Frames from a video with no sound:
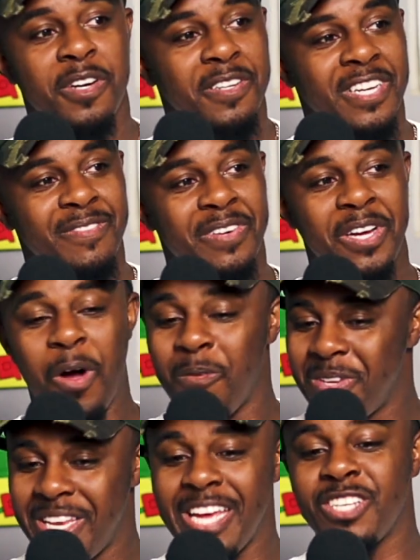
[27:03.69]
Uh, but
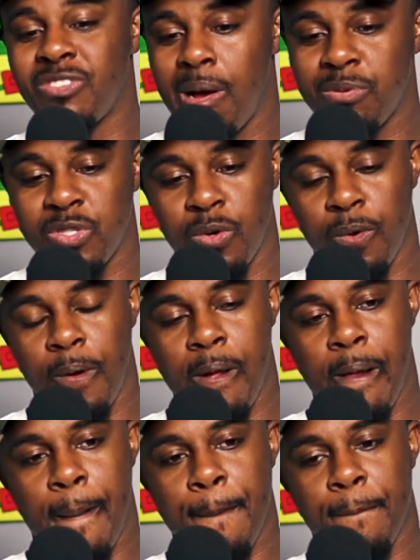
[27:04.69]
hopefully theirs drop soon.
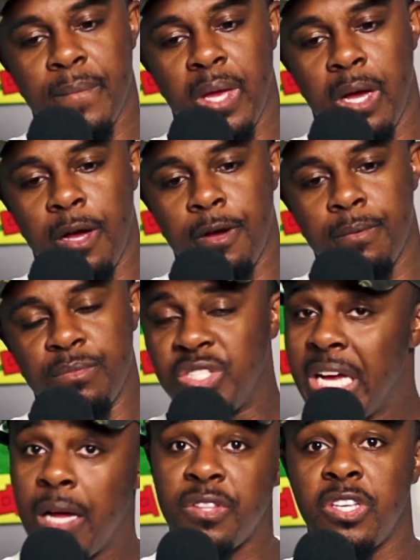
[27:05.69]
Um,
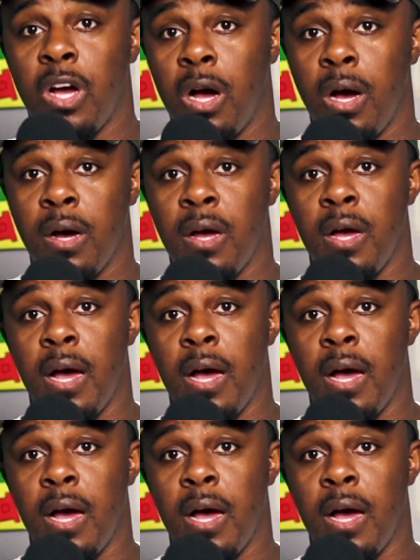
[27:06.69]
shout out to y'all.